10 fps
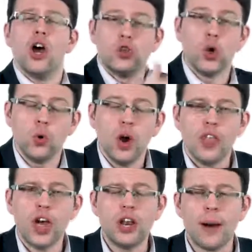Do
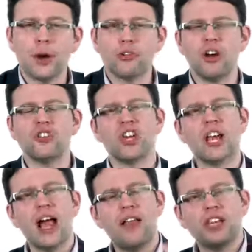the number
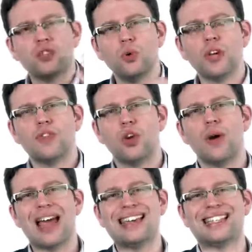crunching, and this will give you
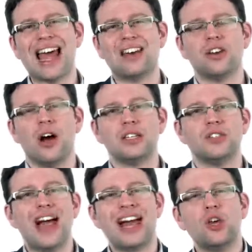a standardized
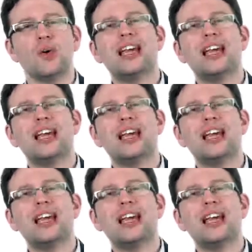value,